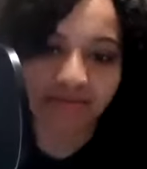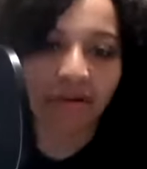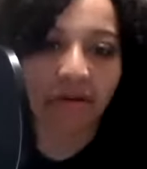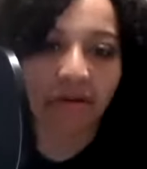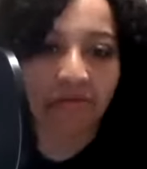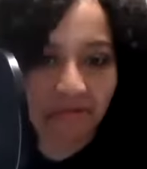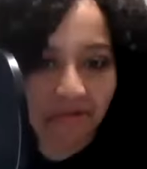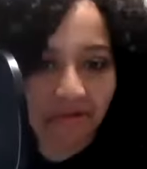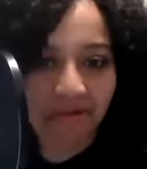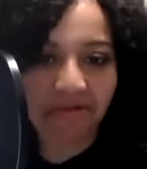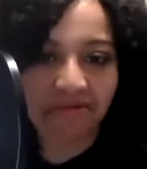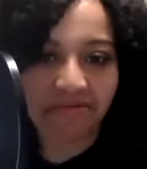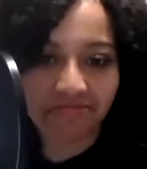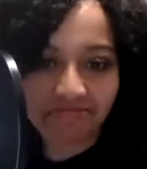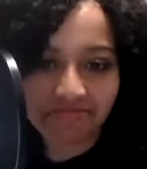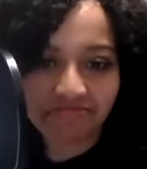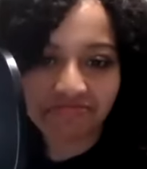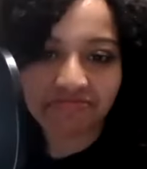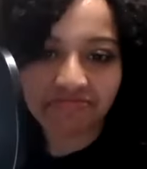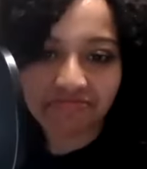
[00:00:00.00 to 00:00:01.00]
But it's like a
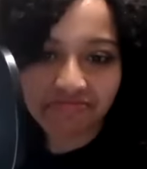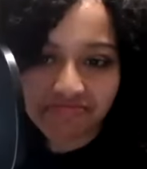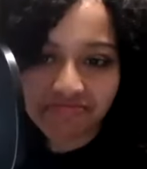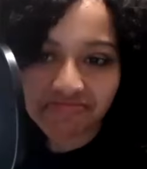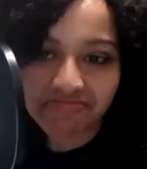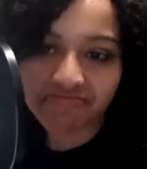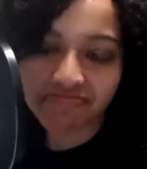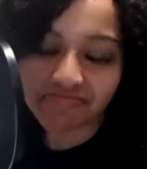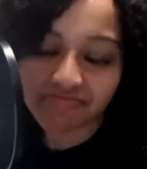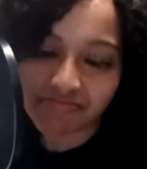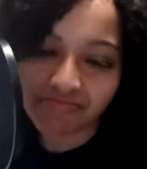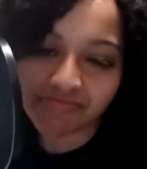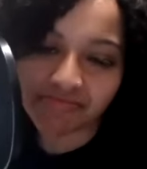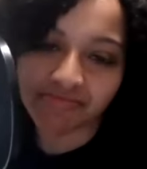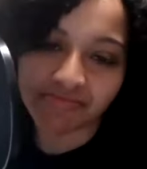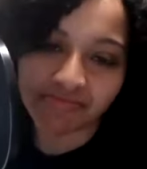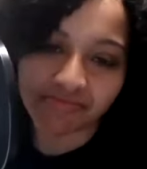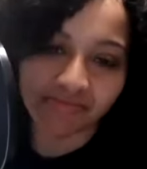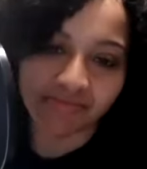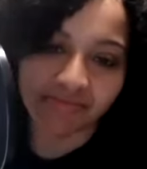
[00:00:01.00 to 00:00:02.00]
very cool,
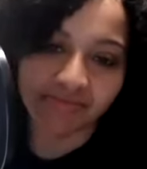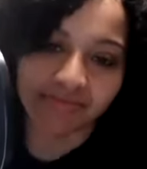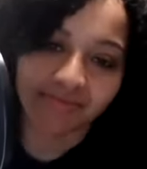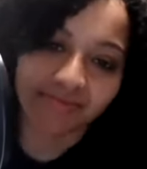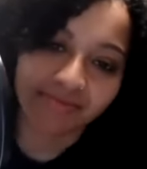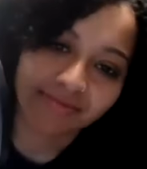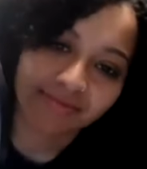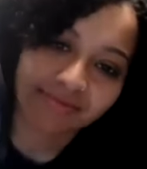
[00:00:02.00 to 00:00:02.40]
yeah, I think